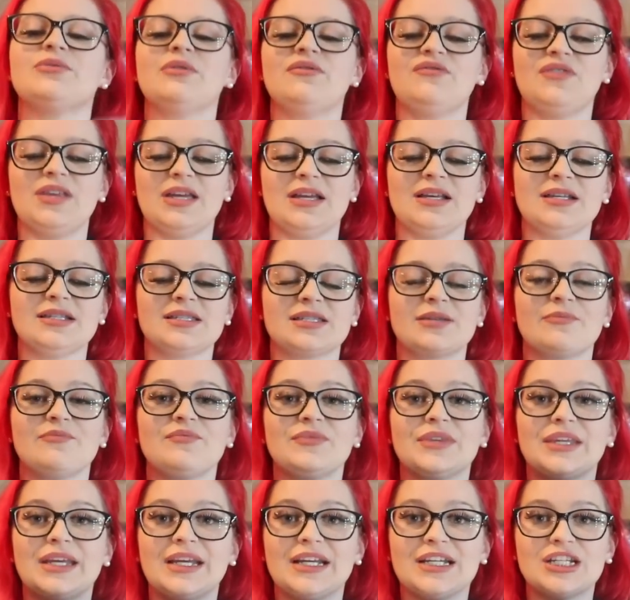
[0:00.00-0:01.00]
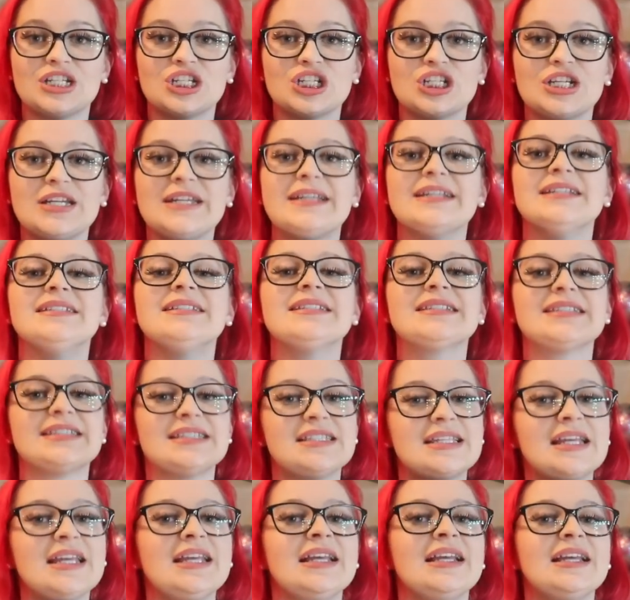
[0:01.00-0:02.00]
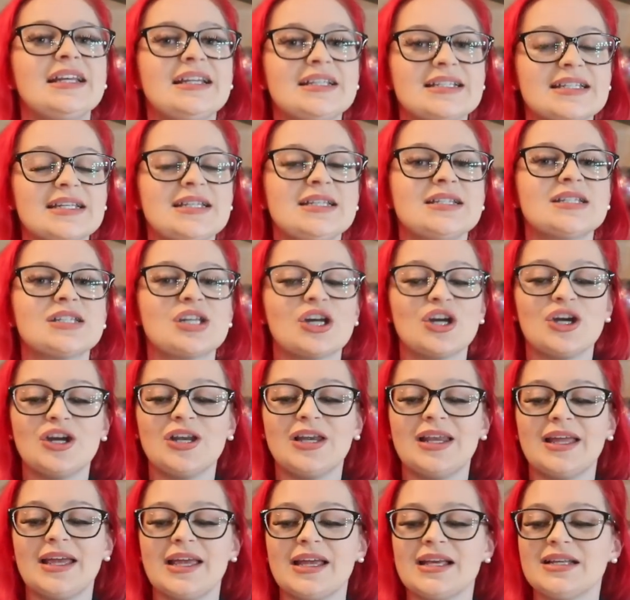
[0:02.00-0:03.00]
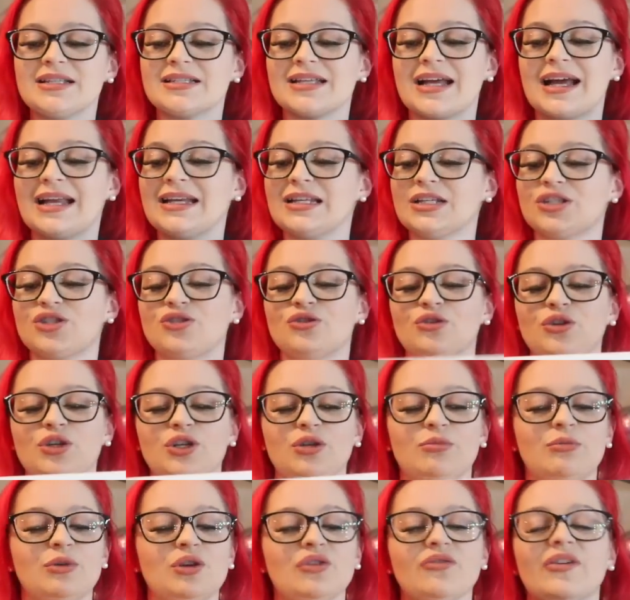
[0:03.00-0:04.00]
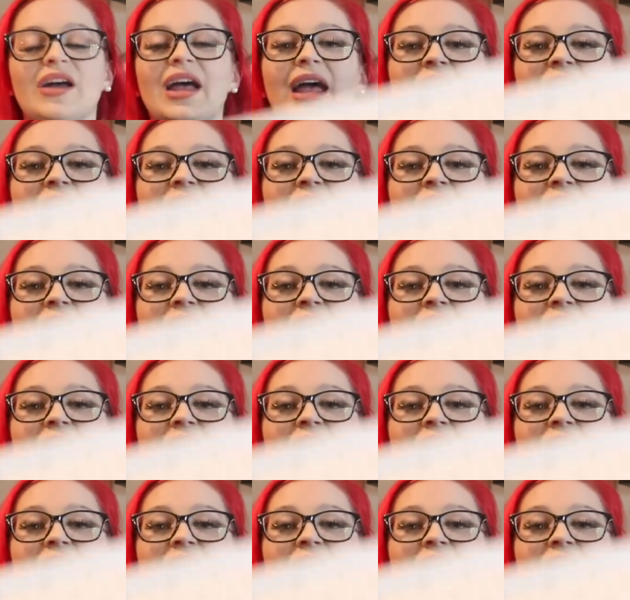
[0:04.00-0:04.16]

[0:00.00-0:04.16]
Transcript: with this, she can sink it into her legs and it's not going to move.